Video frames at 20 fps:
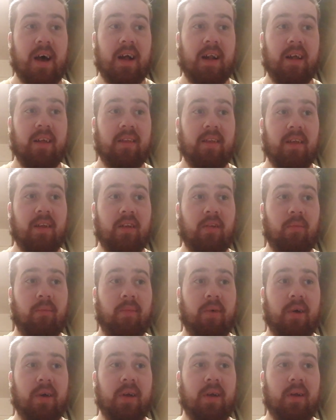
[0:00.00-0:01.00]
And I said to
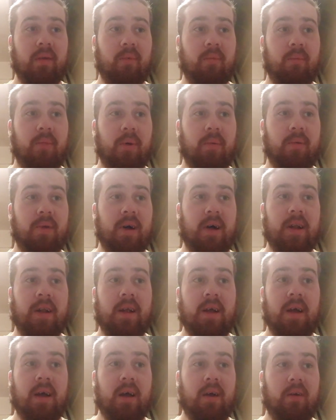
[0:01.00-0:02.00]
my mum and dad,
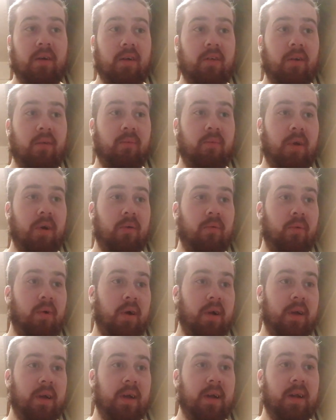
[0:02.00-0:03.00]
because I'm now
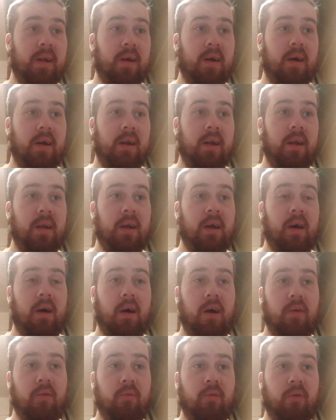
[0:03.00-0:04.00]
working and earning,
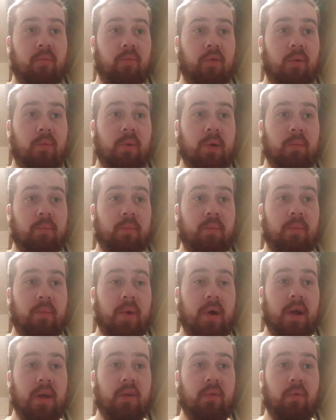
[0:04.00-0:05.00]
I could probably
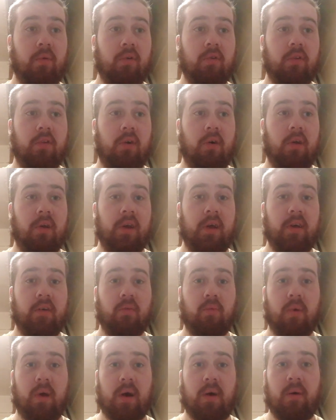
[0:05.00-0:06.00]
pay towards the holiday
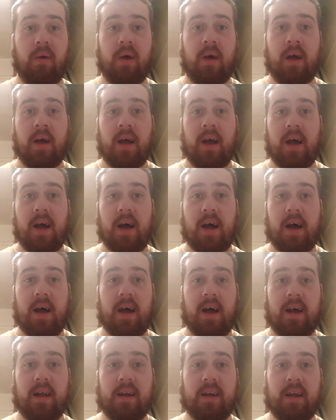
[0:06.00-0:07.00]
as well.
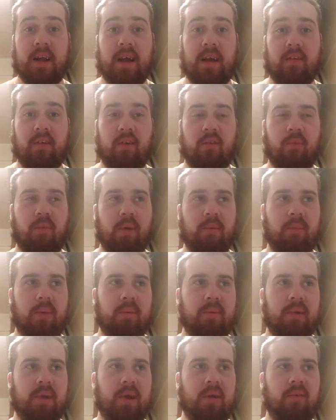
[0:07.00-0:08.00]
And yeah, it's just my
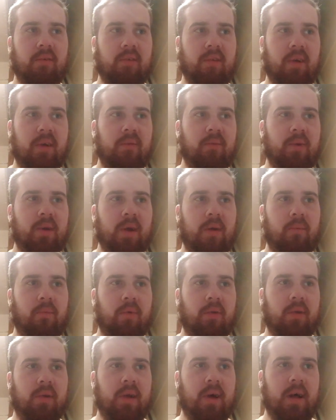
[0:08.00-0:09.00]
mum and dad was like, we don't
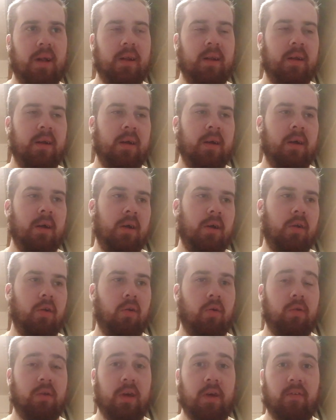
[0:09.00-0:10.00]
want Dan
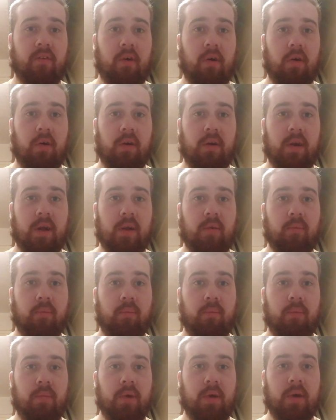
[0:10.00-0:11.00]
not to have a holiday
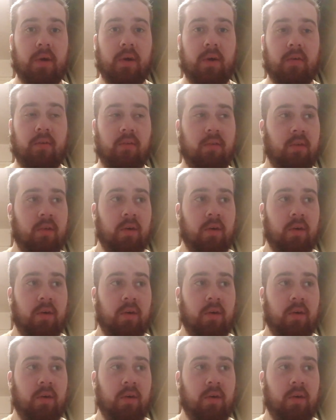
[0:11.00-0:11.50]
because